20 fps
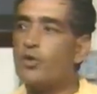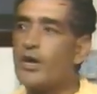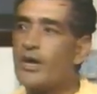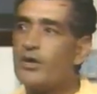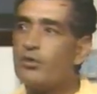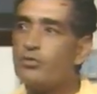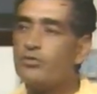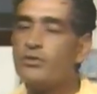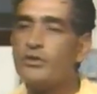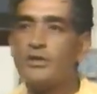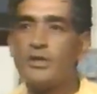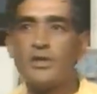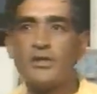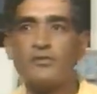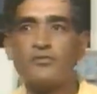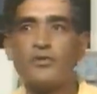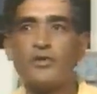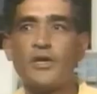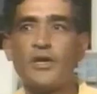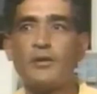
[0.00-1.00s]
But I don't think
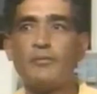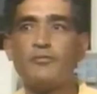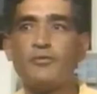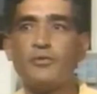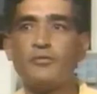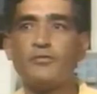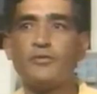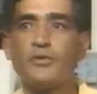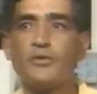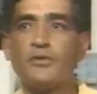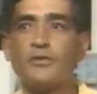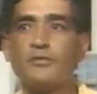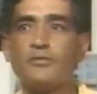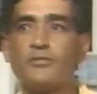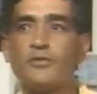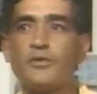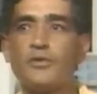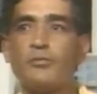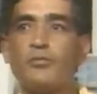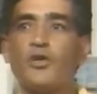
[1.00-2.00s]
that is very helpful for
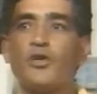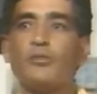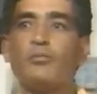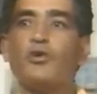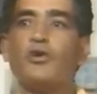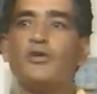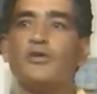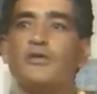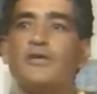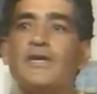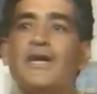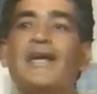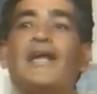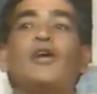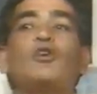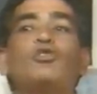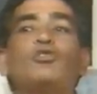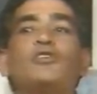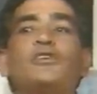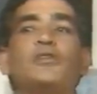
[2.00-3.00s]
the body politic.
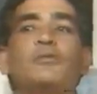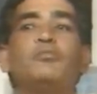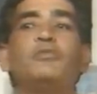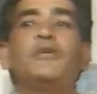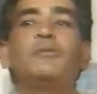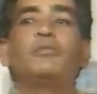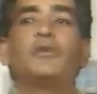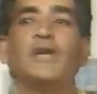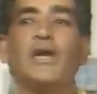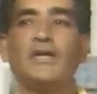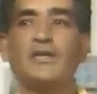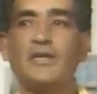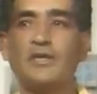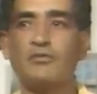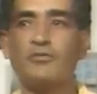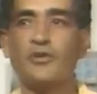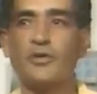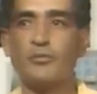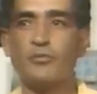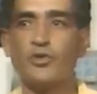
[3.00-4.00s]
And I don't think the people like
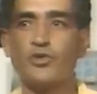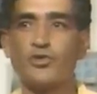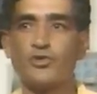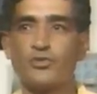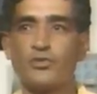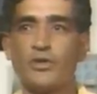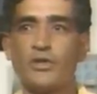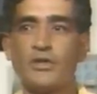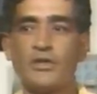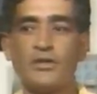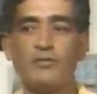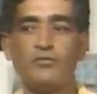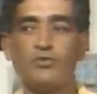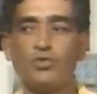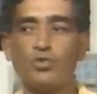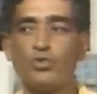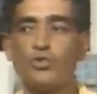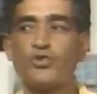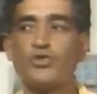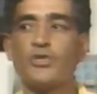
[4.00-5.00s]
that very much, right?
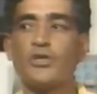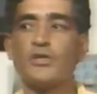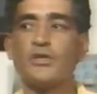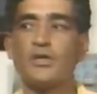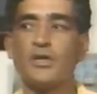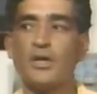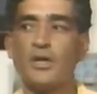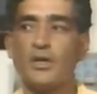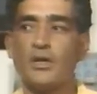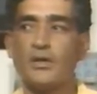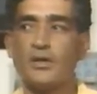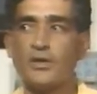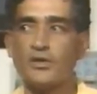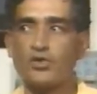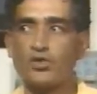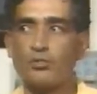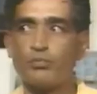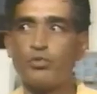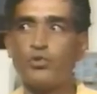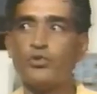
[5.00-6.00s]
Even those
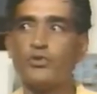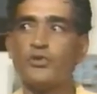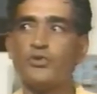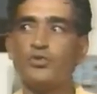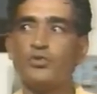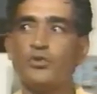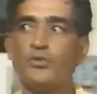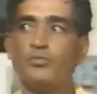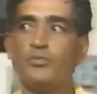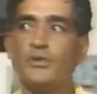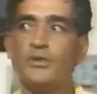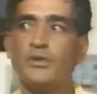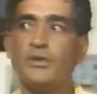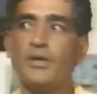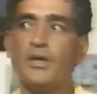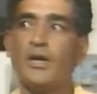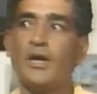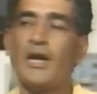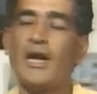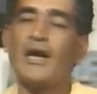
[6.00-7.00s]
that support the
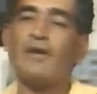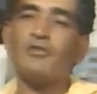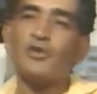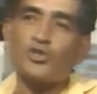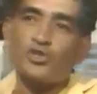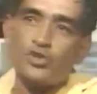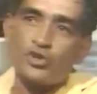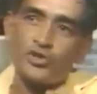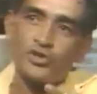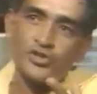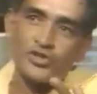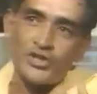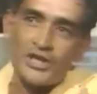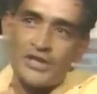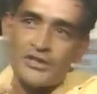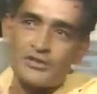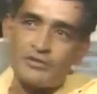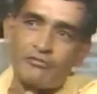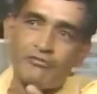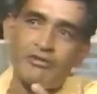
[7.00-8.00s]
UDP have a certain
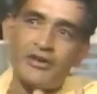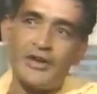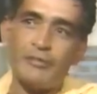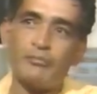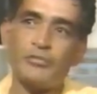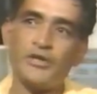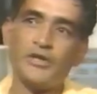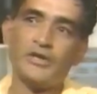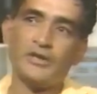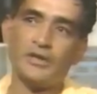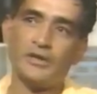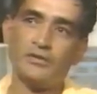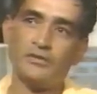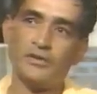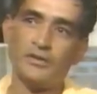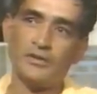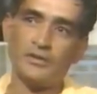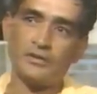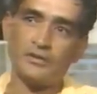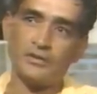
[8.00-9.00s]
sense of fair play,
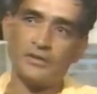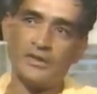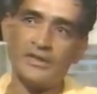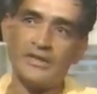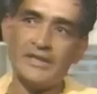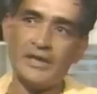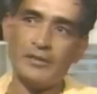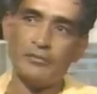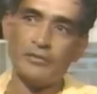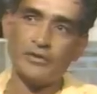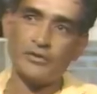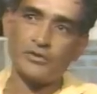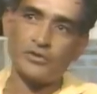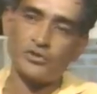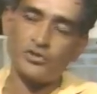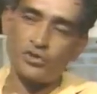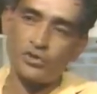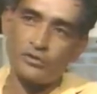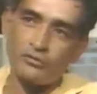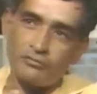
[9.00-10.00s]
I think, in them,
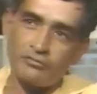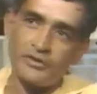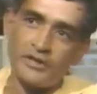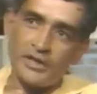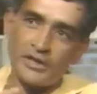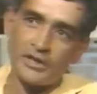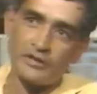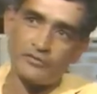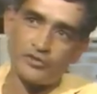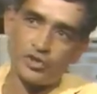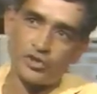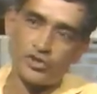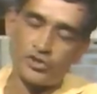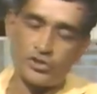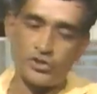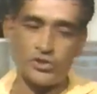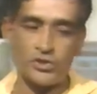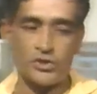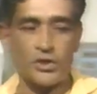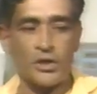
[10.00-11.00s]
a certain feeling of
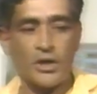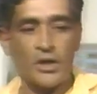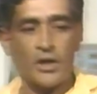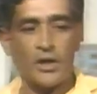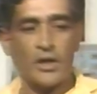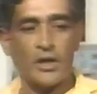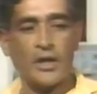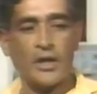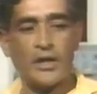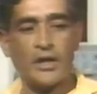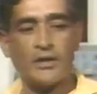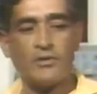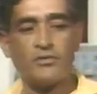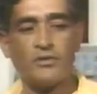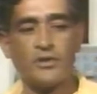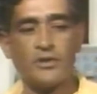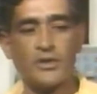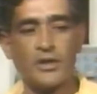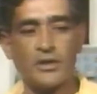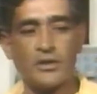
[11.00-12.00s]
justice. And I
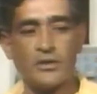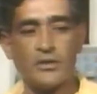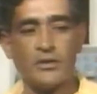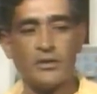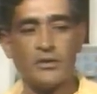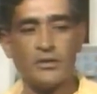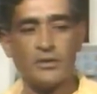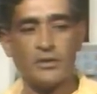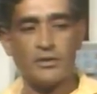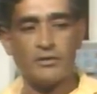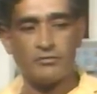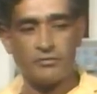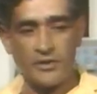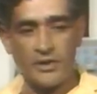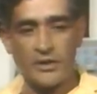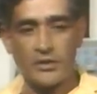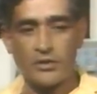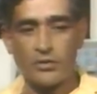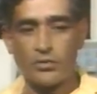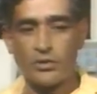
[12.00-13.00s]
think that they
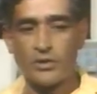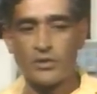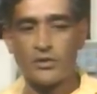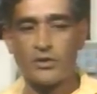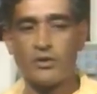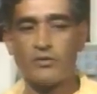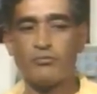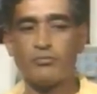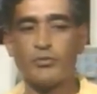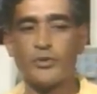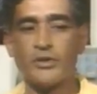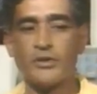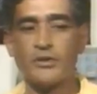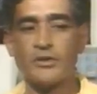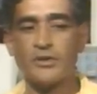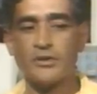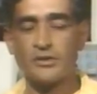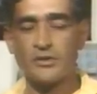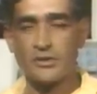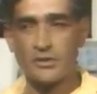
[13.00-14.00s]
feel now that the
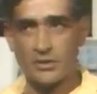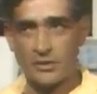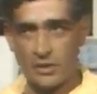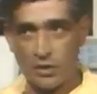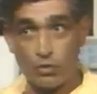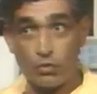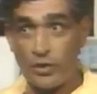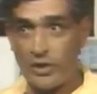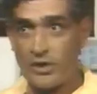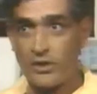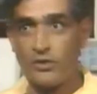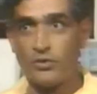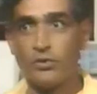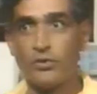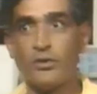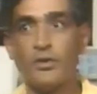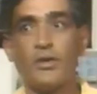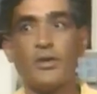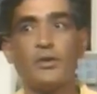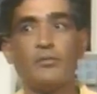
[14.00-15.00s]
government is
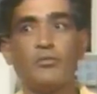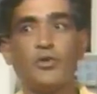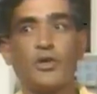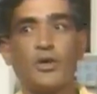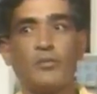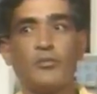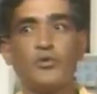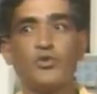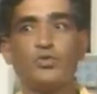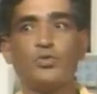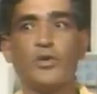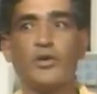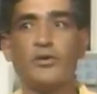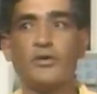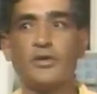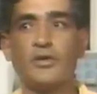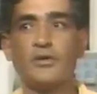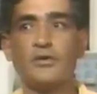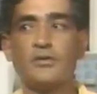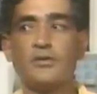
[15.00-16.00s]
already becoming too
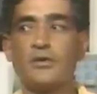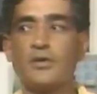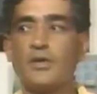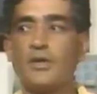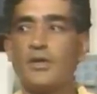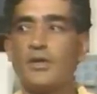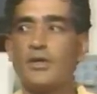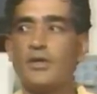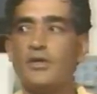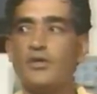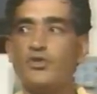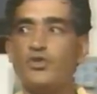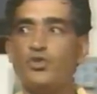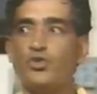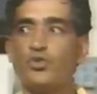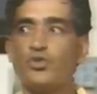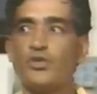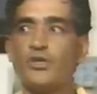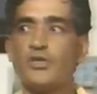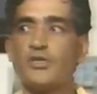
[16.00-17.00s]
arrogant, is
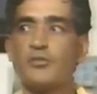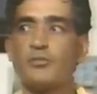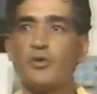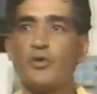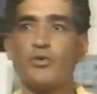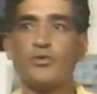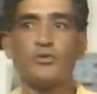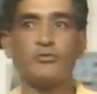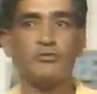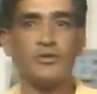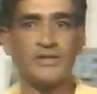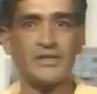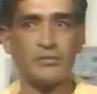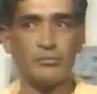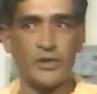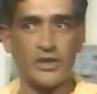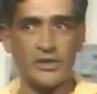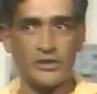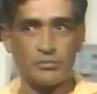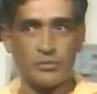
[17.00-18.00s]
using its power to
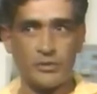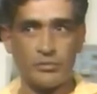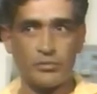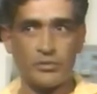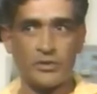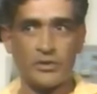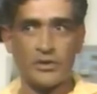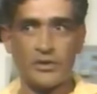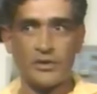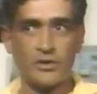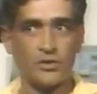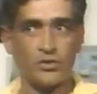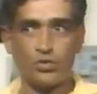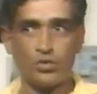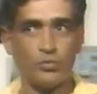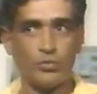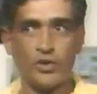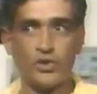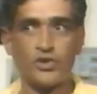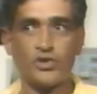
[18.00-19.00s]
victimize people a little
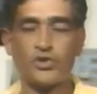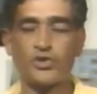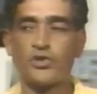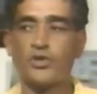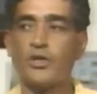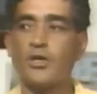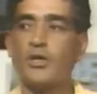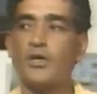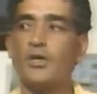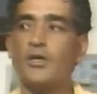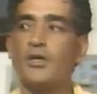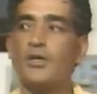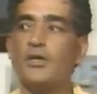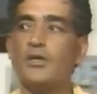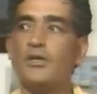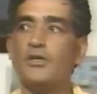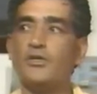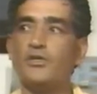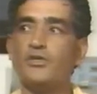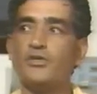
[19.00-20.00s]
too much,
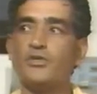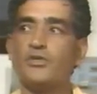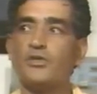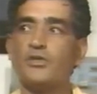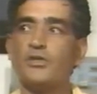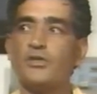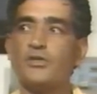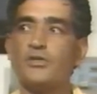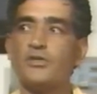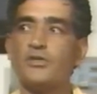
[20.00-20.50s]
is